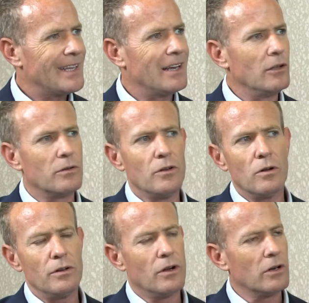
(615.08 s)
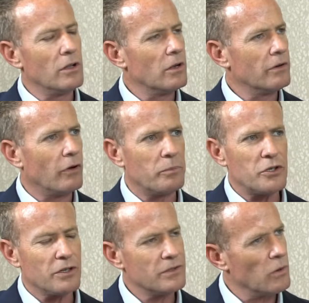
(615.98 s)
Yeah, look, not not a lot of
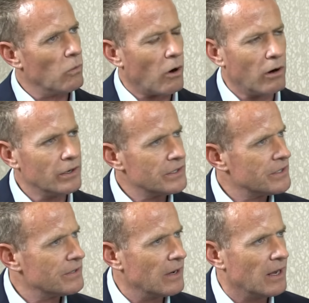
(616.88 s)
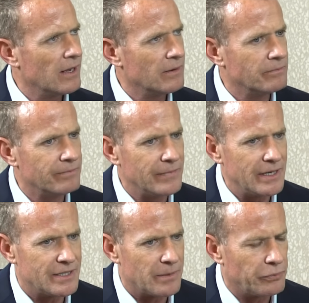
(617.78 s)
options or warrants. Um,
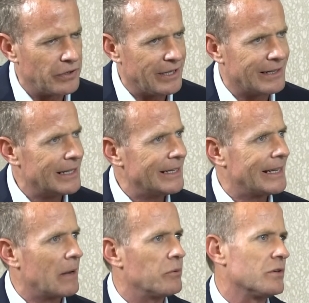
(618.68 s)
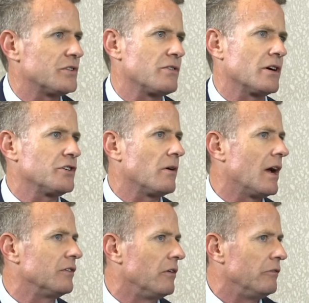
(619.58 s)
it's a pretty clean capital structure, one
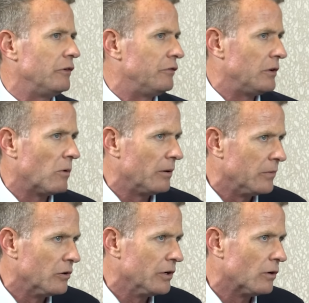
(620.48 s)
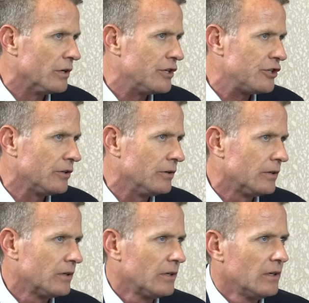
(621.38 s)
hundred fifty-one million on issue.
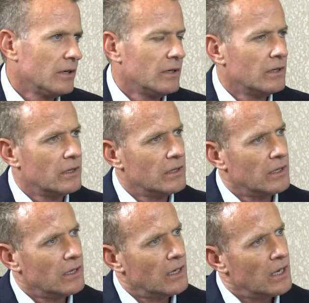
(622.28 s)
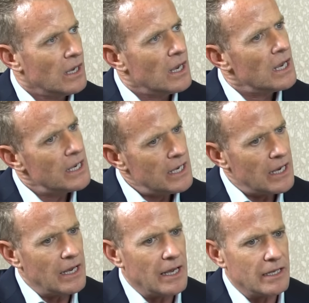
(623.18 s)
That's music to my ears.
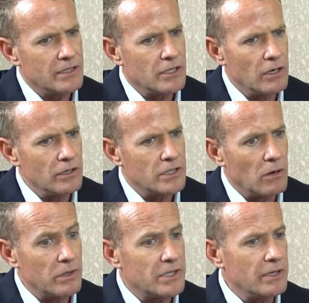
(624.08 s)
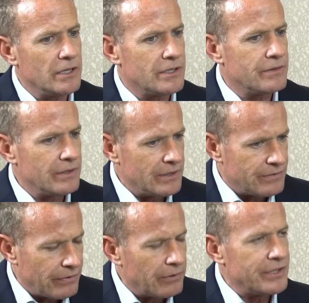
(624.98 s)
Yeah, and so so it's it's
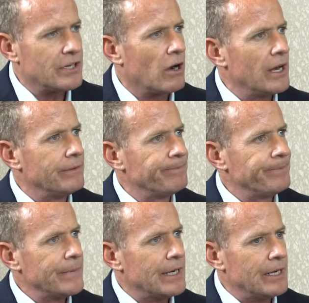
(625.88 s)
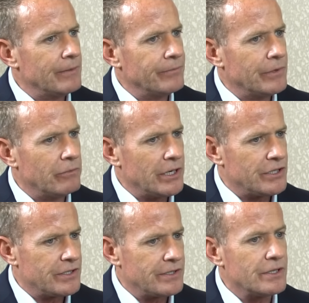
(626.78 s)
it's very tight. Um, the
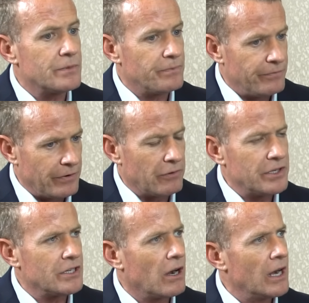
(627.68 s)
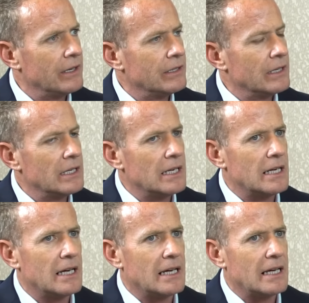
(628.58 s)
register's very tight,
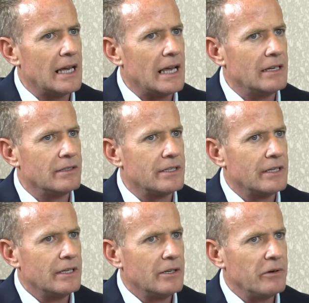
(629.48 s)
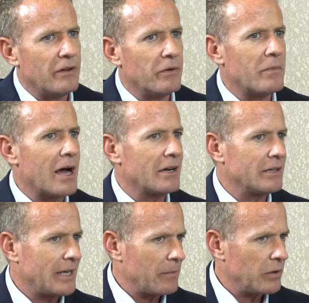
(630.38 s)
uh, and we have a
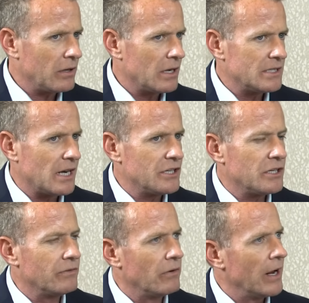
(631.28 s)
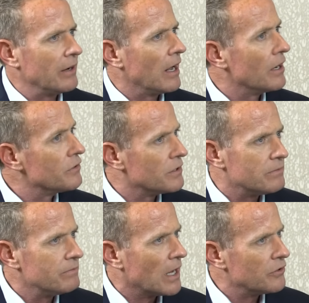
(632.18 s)
market capitalization of around one hundred,
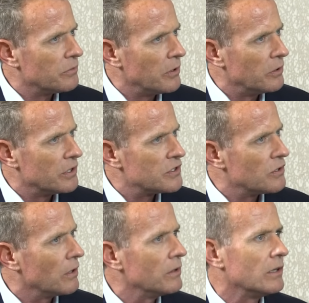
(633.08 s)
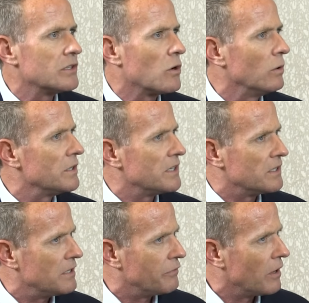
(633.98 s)
one hundred million Australian. Let's call it
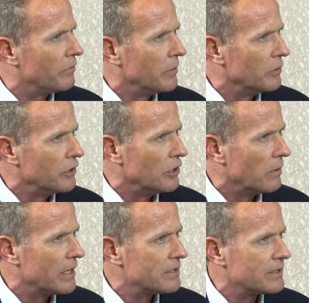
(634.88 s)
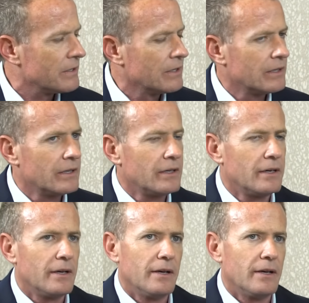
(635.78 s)
sixty-five million U S. Yeah,